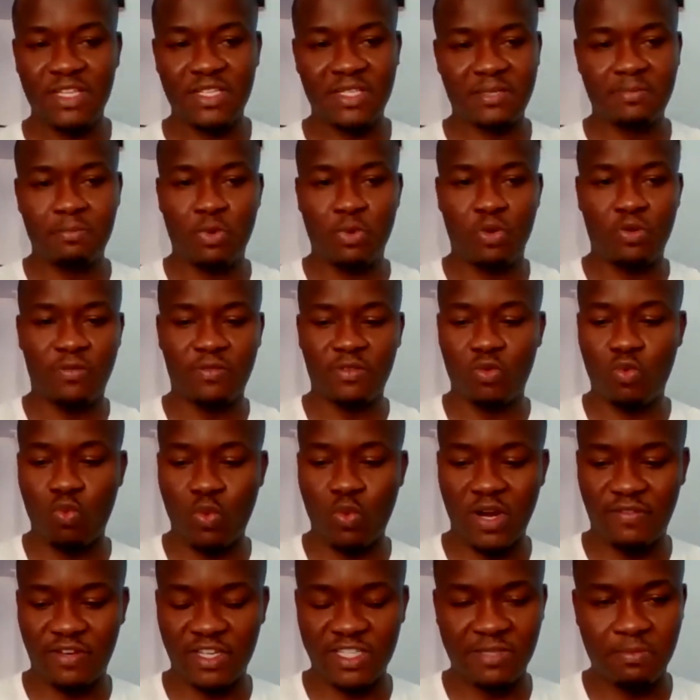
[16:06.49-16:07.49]
one
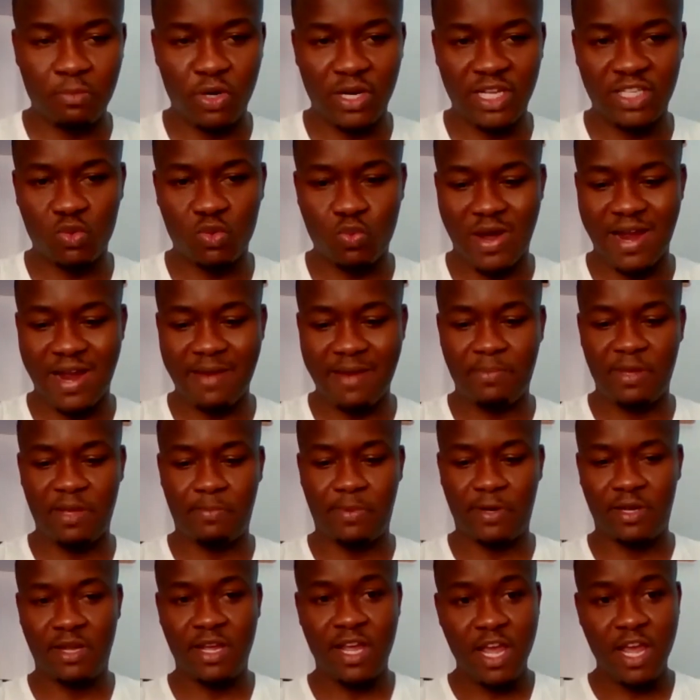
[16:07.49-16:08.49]
of the smallest white
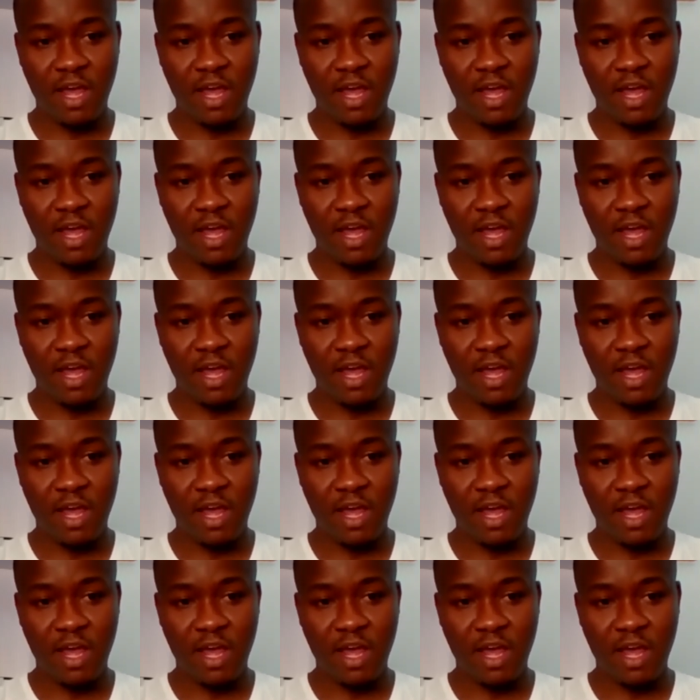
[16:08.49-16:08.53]
paper.